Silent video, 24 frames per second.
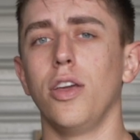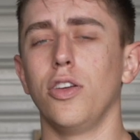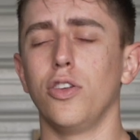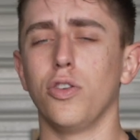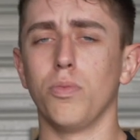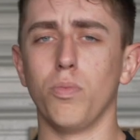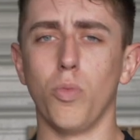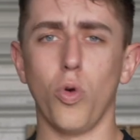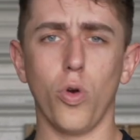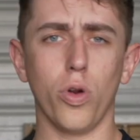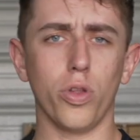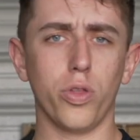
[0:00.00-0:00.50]
you're
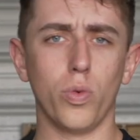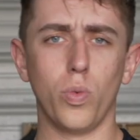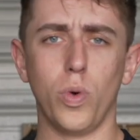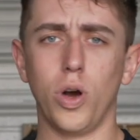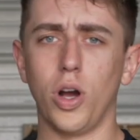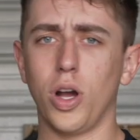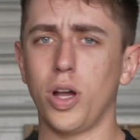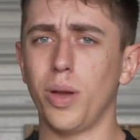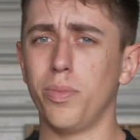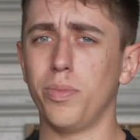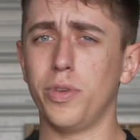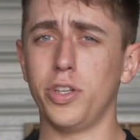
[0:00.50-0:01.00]
more than
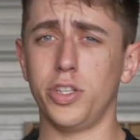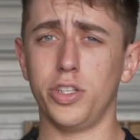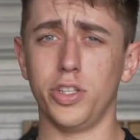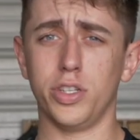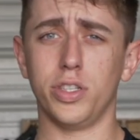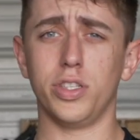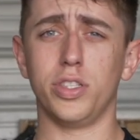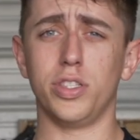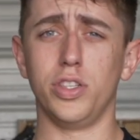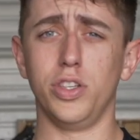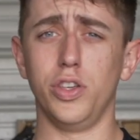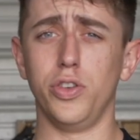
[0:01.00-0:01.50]
welcome to
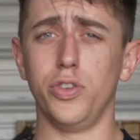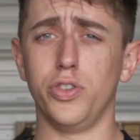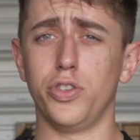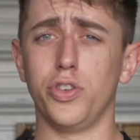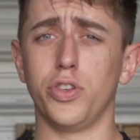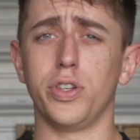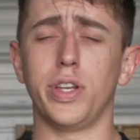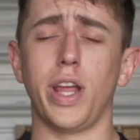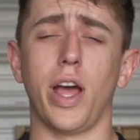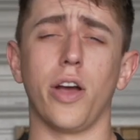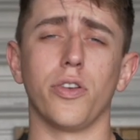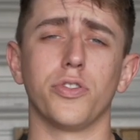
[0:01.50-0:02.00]
just use your
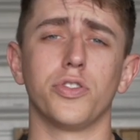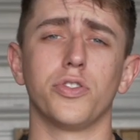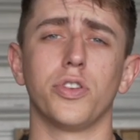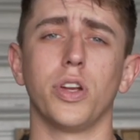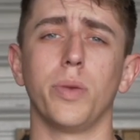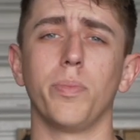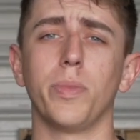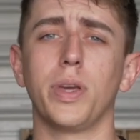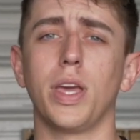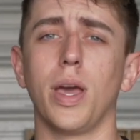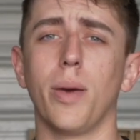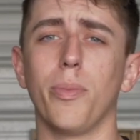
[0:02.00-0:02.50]

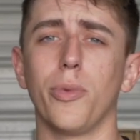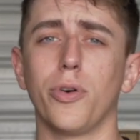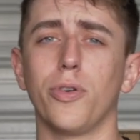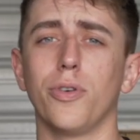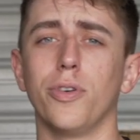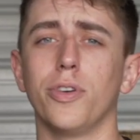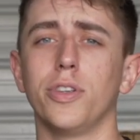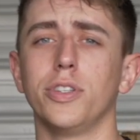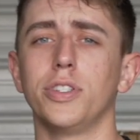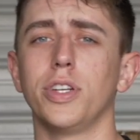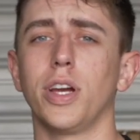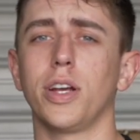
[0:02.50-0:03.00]
downstream
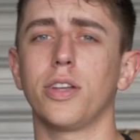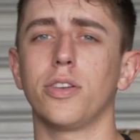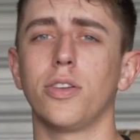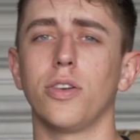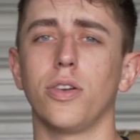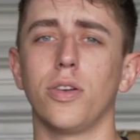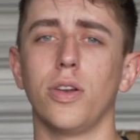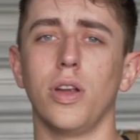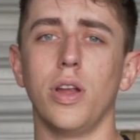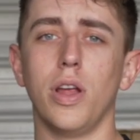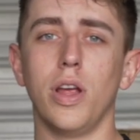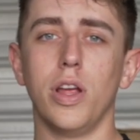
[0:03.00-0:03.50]
chemical
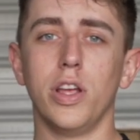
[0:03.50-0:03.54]
injector,